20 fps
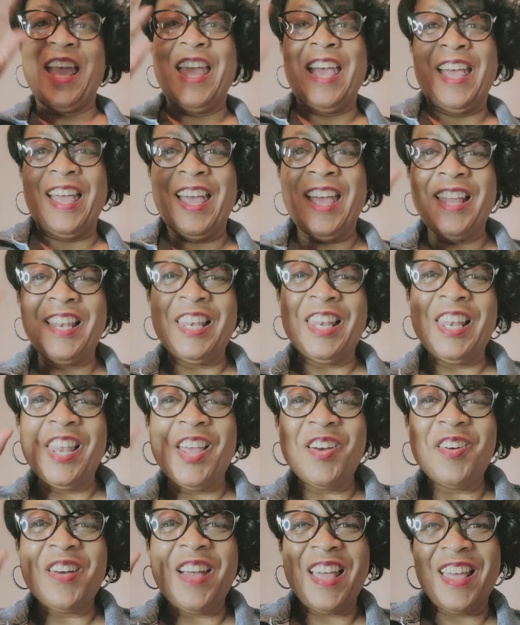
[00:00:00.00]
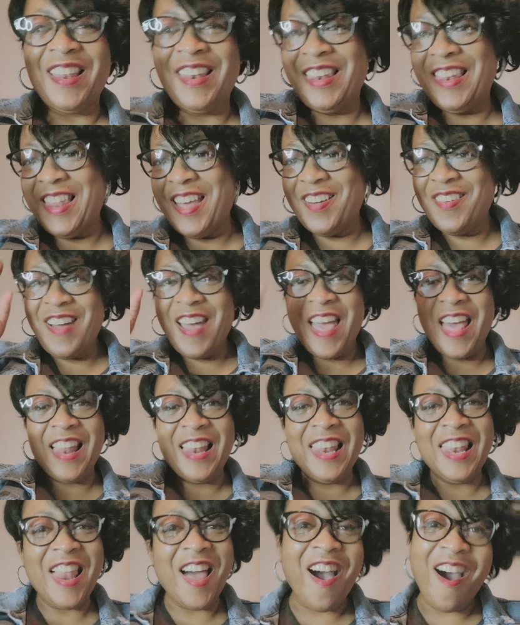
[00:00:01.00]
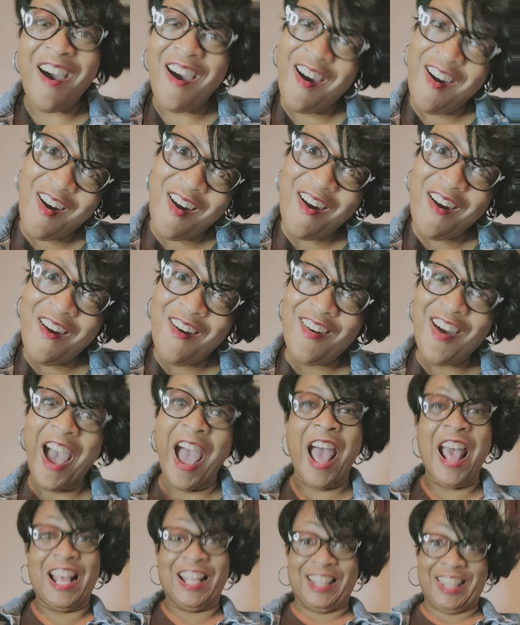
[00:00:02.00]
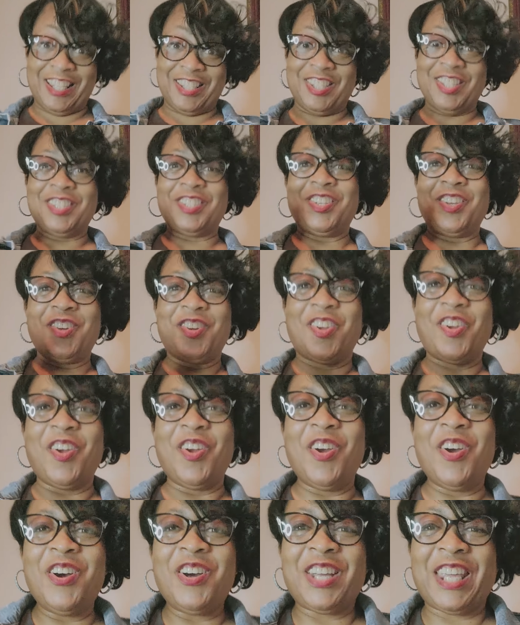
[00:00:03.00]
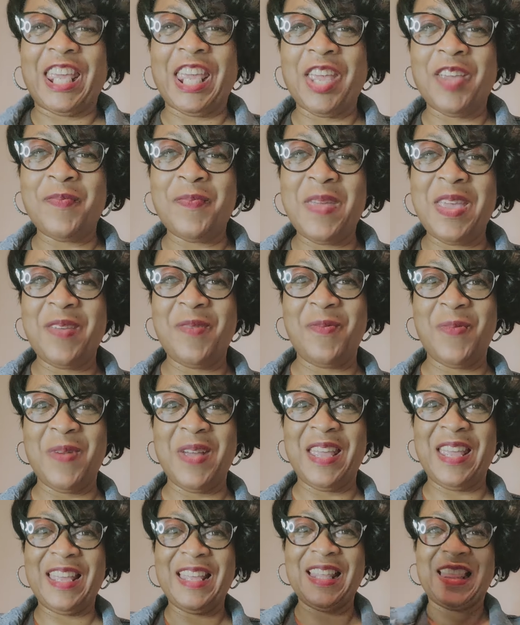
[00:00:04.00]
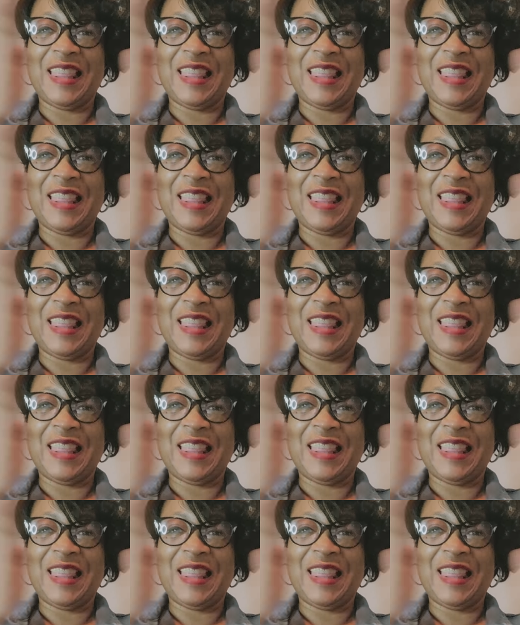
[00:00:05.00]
Hello, hello, hello. This is your girl, Kimmie, with